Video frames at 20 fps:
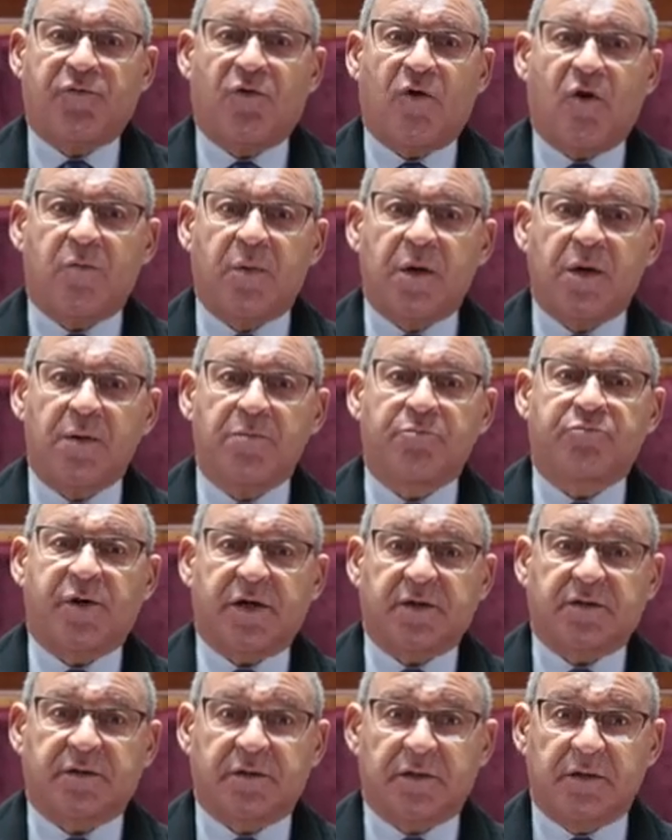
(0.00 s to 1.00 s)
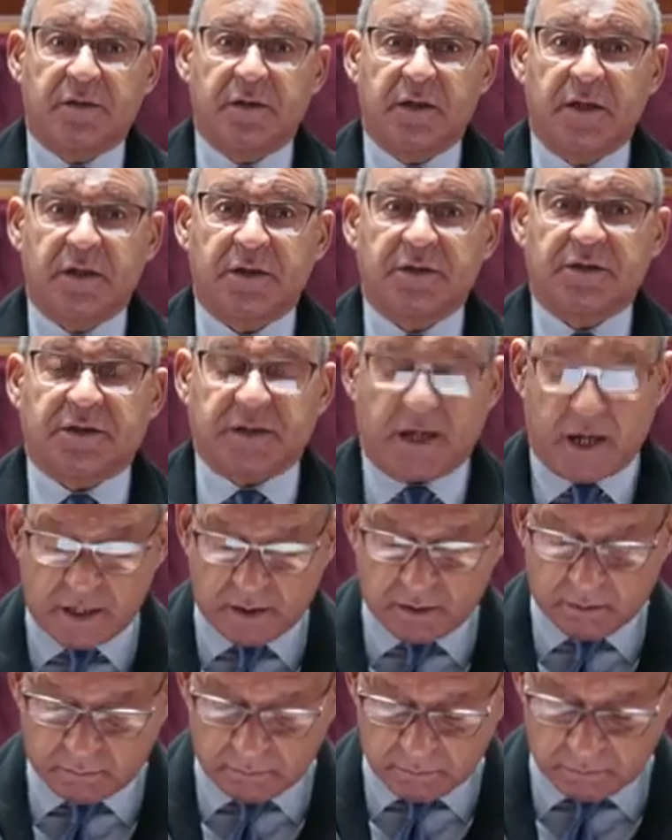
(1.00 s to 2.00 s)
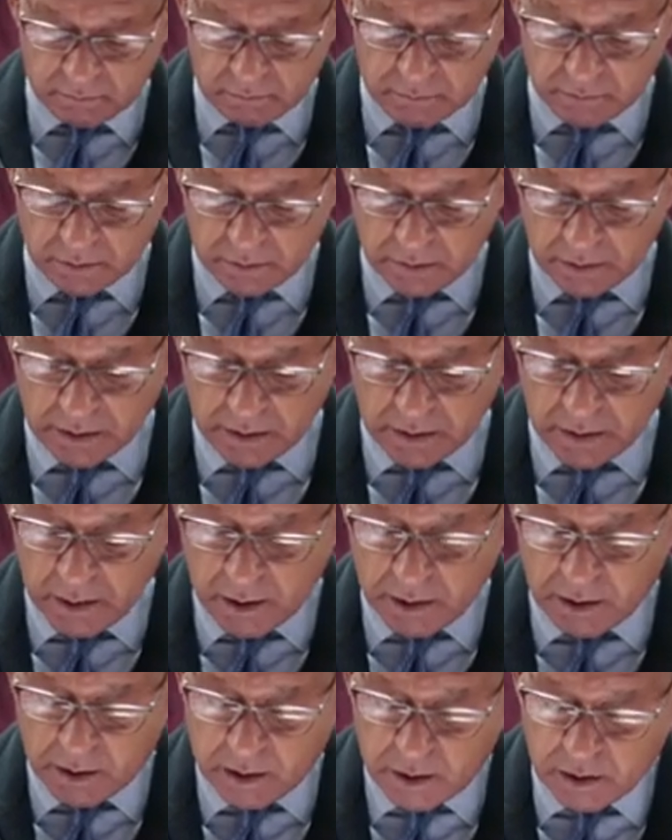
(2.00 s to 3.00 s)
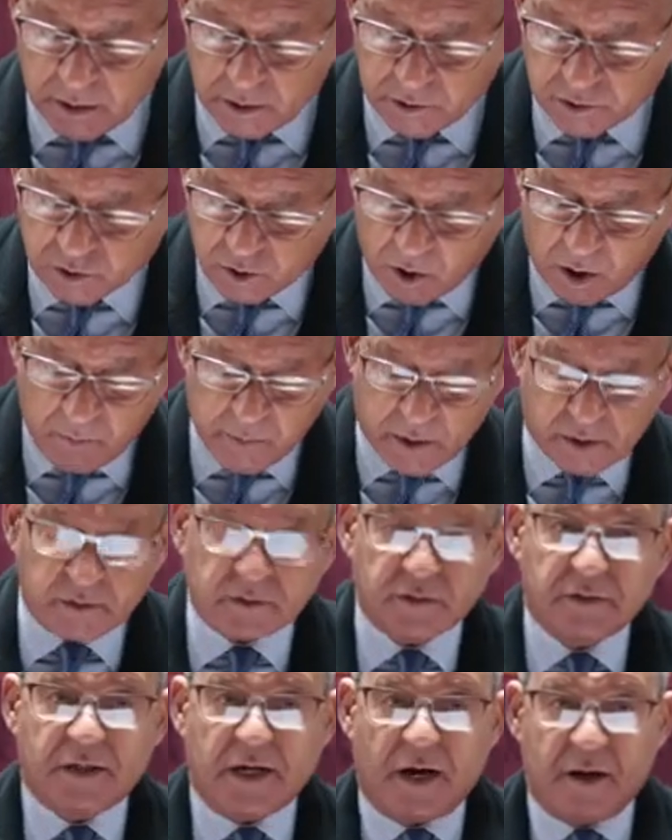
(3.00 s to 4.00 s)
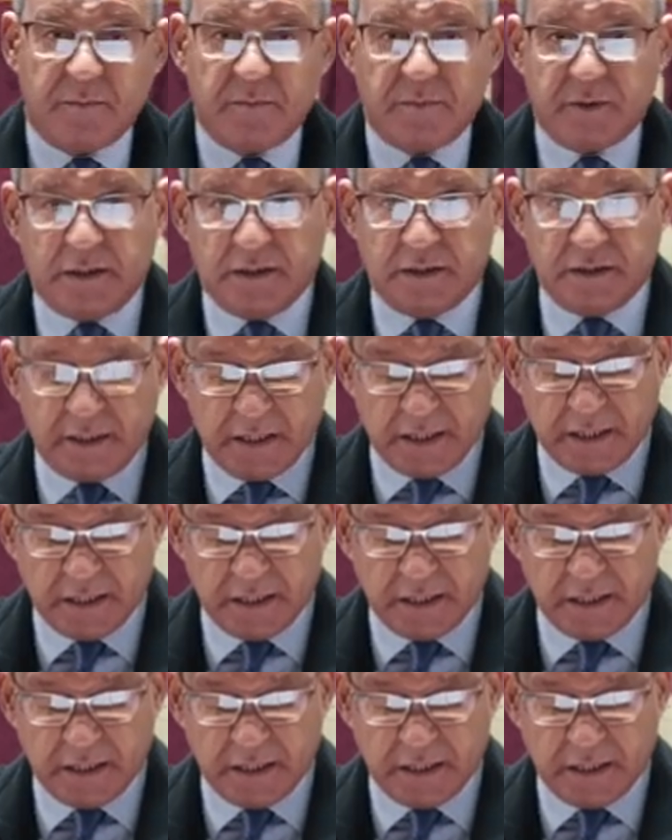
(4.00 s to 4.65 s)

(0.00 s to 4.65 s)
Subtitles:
former president saying? His comments come in